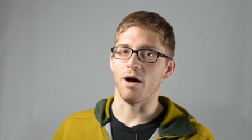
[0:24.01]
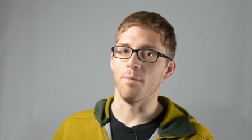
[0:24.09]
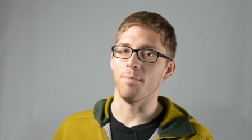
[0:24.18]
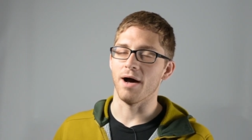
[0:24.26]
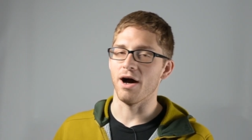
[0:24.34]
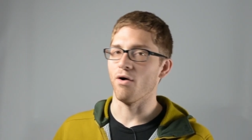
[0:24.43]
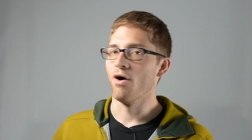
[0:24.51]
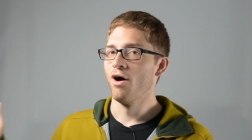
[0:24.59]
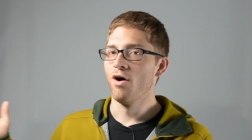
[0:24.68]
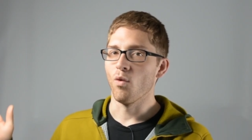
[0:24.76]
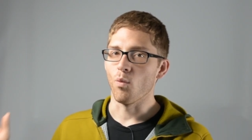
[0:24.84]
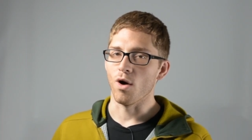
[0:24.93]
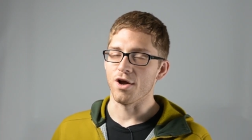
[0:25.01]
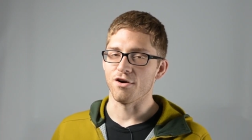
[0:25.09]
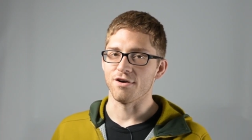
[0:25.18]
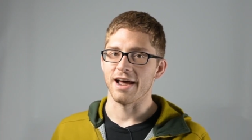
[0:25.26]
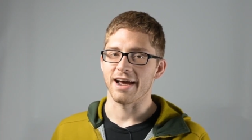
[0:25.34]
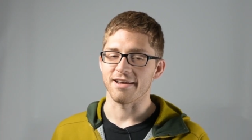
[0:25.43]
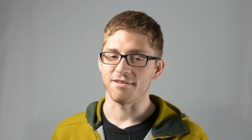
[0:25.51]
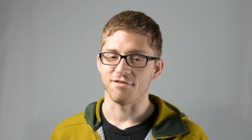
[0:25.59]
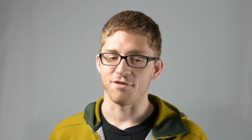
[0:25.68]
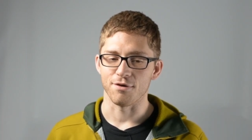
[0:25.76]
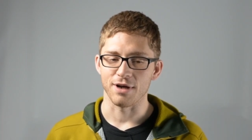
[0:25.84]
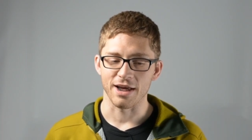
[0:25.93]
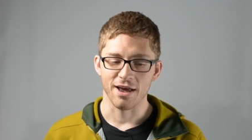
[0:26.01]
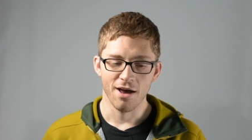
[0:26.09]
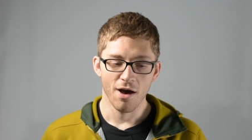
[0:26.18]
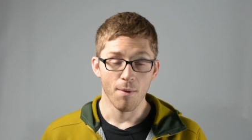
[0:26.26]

about what your neck is doing.